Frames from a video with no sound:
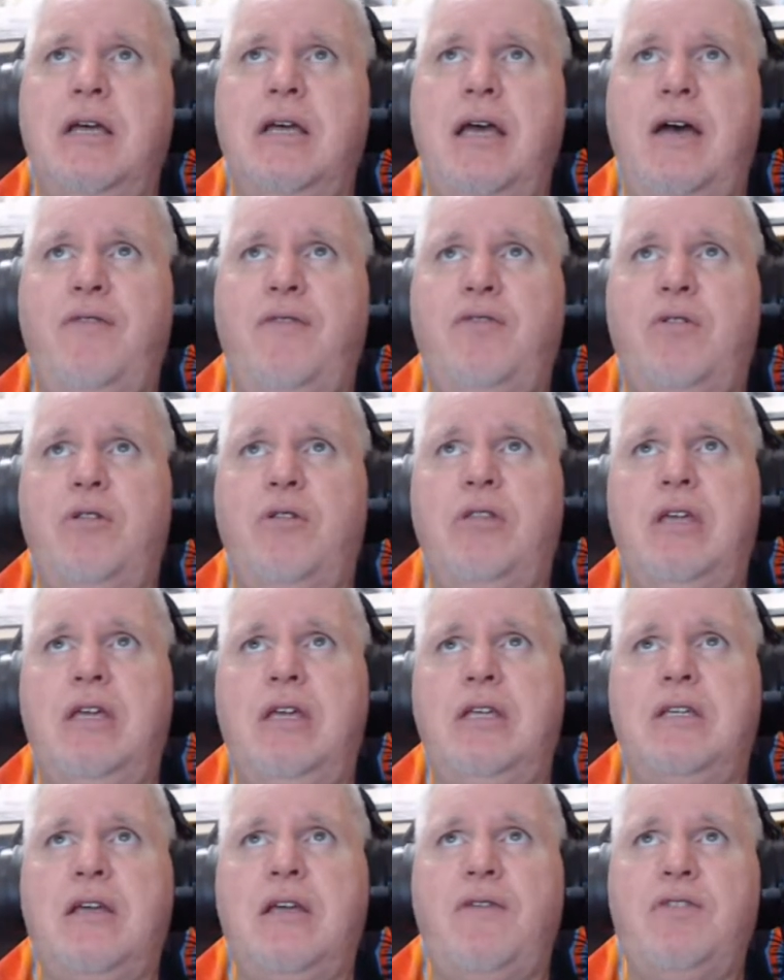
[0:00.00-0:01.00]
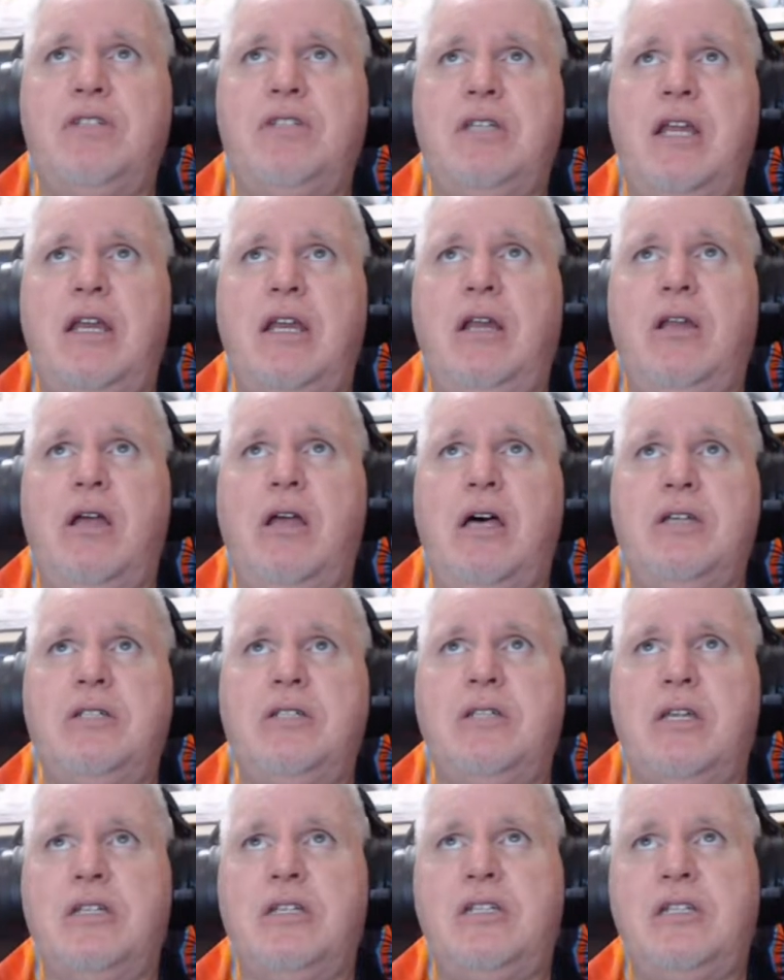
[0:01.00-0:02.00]
after the devastating
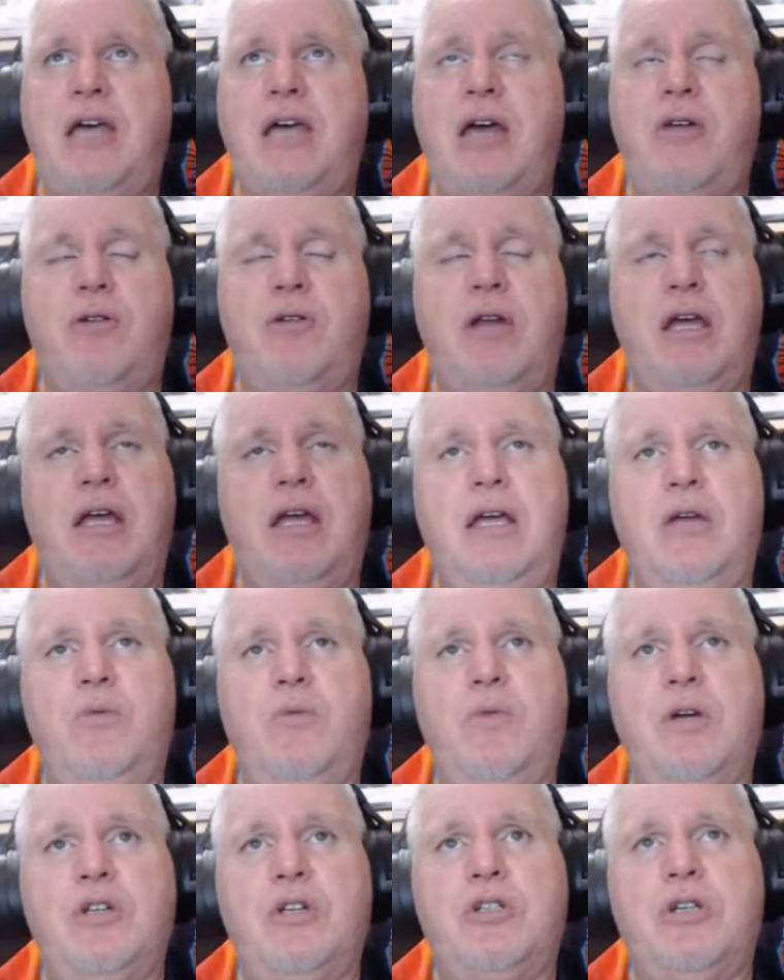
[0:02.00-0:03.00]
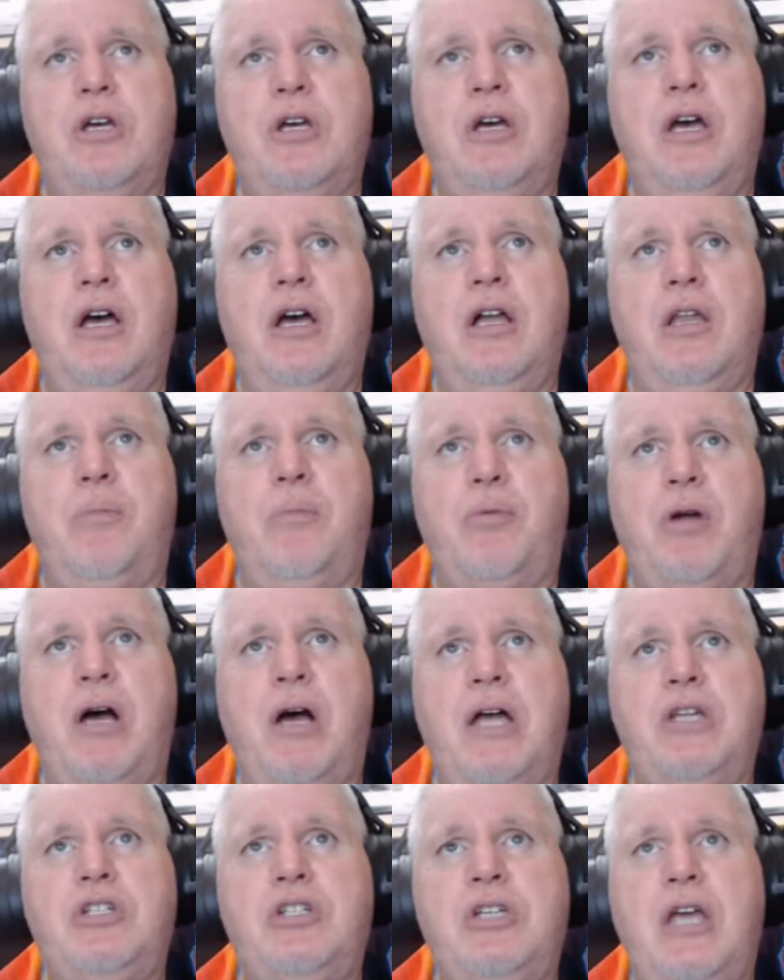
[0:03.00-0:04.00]
loss on Saturday, in which
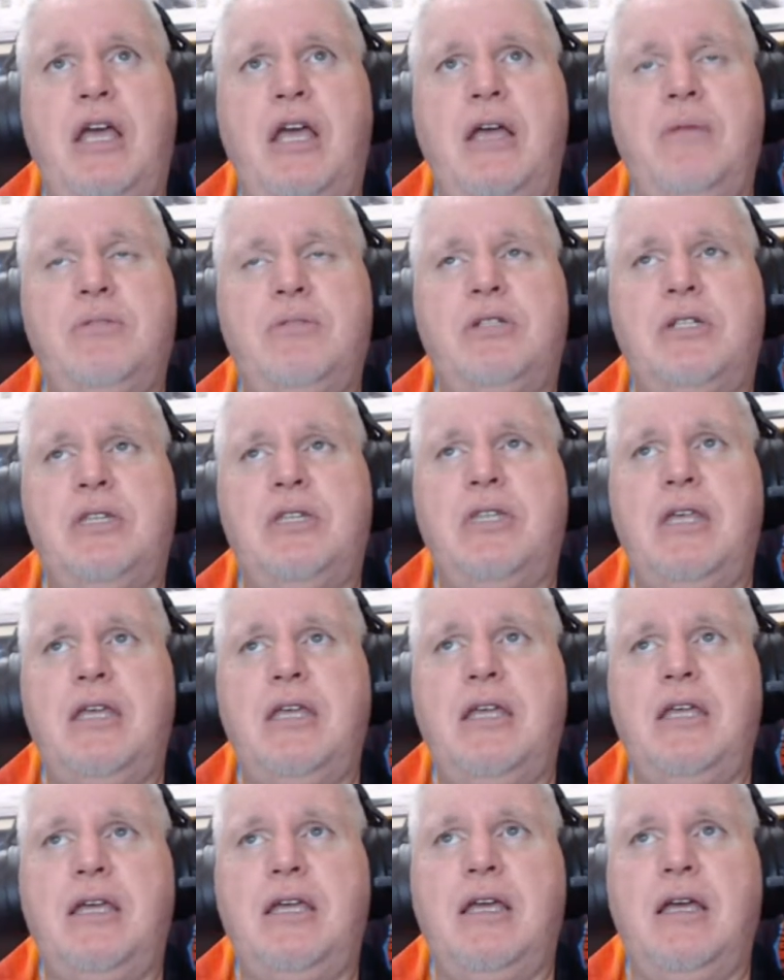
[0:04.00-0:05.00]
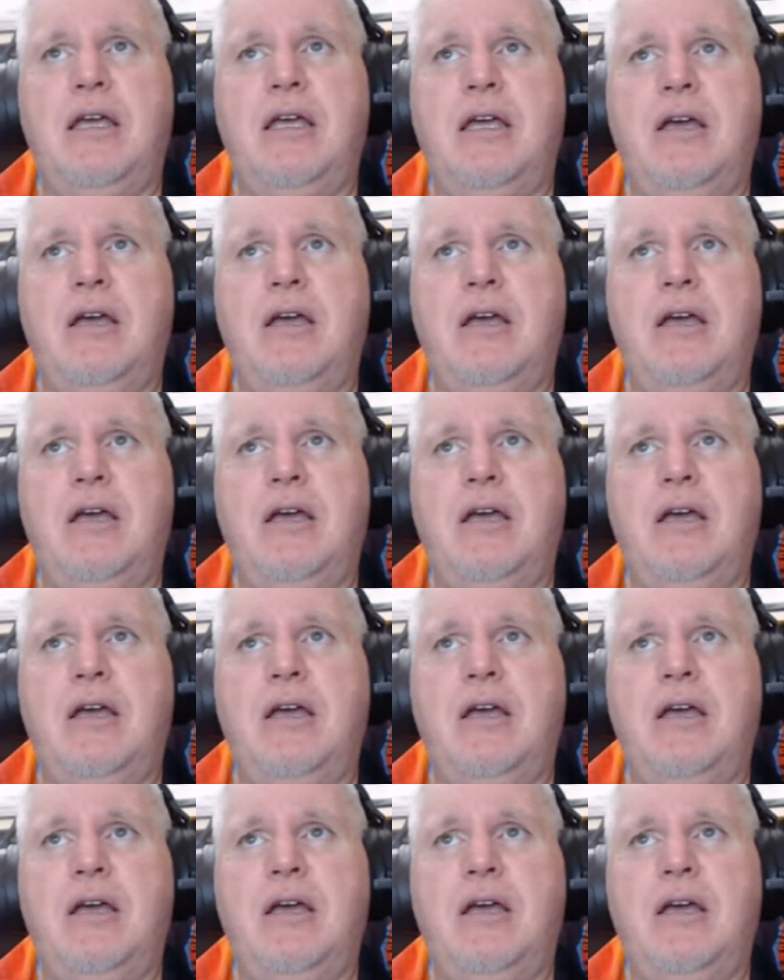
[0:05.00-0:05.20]
LeBron James, the